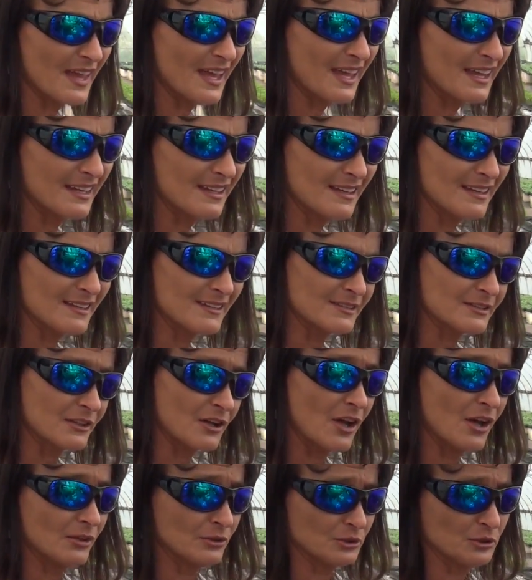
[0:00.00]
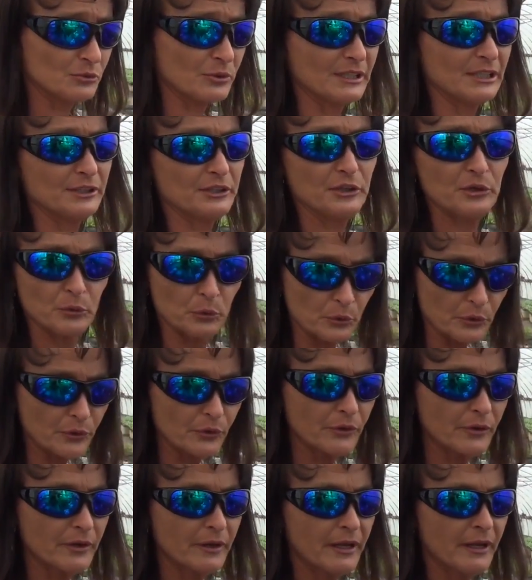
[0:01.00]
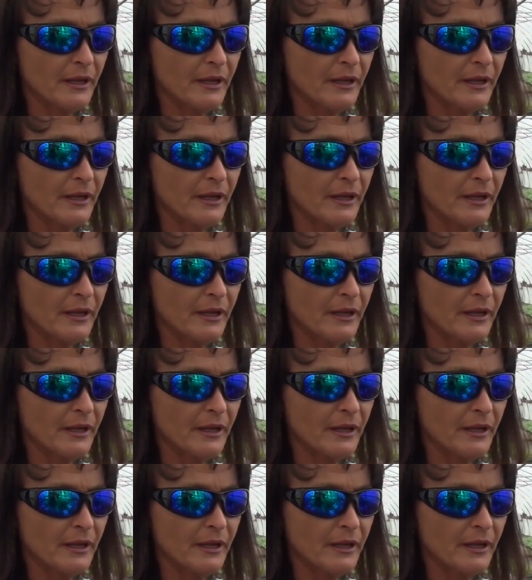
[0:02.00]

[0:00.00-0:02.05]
that is called Green Cure.